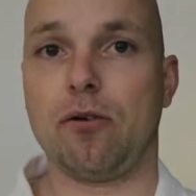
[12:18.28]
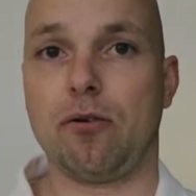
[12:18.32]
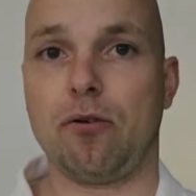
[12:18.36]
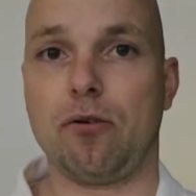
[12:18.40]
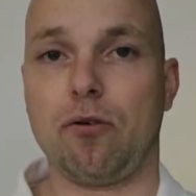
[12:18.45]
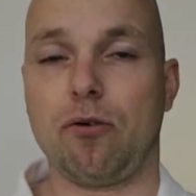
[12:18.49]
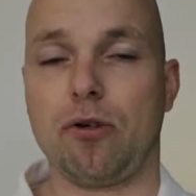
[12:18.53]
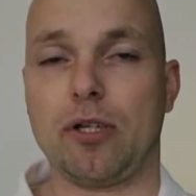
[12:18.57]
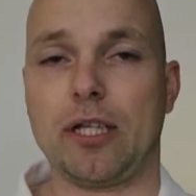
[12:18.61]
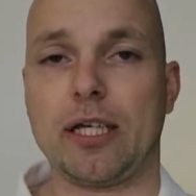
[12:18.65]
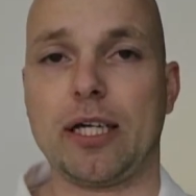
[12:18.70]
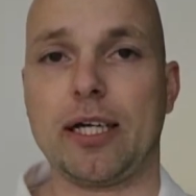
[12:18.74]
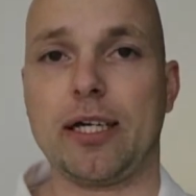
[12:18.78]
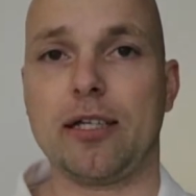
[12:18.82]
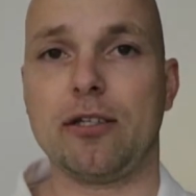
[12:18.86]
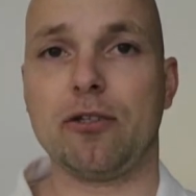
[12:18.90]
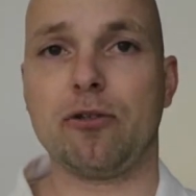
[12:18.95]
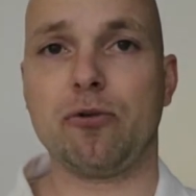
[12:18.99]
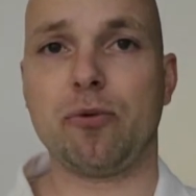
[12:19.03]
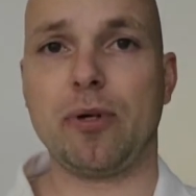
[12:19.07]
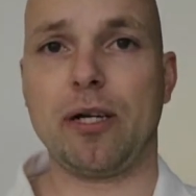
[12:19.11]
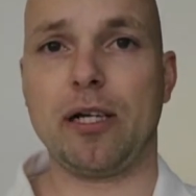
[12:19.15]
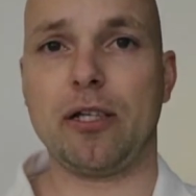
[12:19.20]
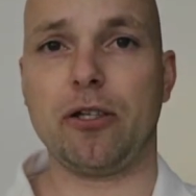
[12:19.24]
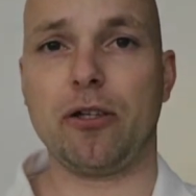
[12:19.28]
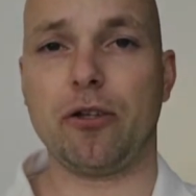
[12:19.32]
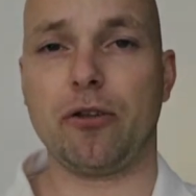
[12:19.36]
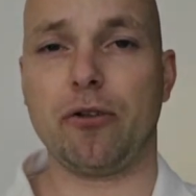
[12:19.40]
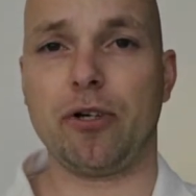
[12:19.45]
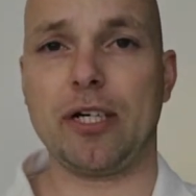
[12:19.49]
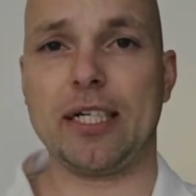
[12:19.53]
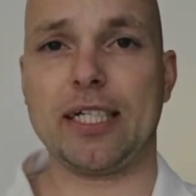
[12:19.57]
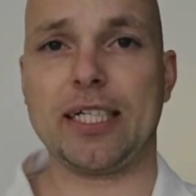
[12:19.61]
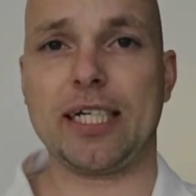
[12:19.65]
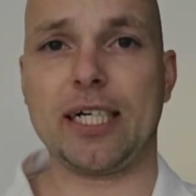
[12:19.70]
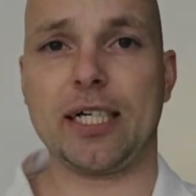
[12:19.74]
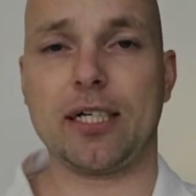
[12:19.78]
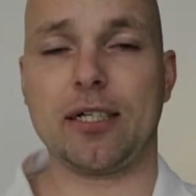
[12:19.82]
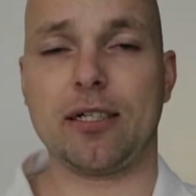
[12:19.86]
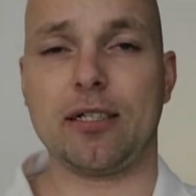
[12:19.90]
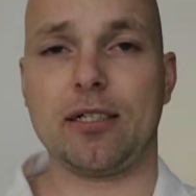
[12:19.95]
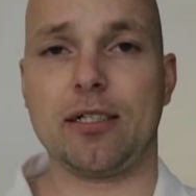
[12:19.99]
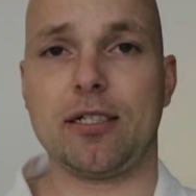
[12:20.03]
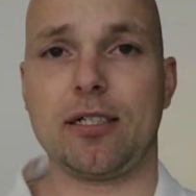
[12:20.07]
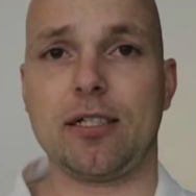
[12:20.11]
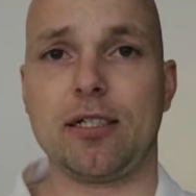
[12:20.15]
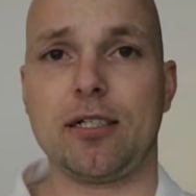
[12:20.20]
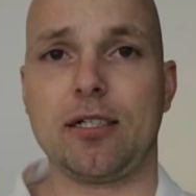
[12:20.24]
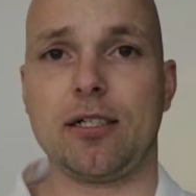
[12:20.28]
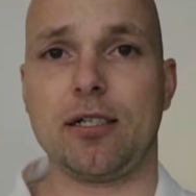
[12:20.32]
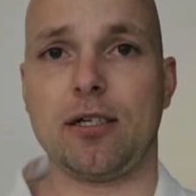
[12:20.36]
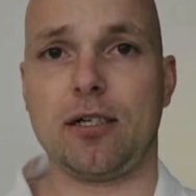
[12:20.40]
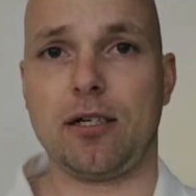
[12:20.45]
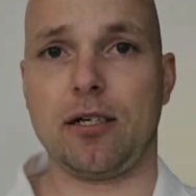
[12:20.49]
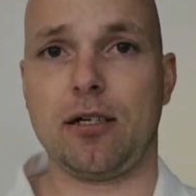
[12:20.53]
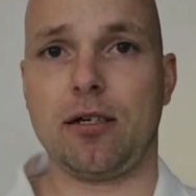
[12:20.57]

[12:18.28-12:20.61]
Hold it again 20 to 30 seconds,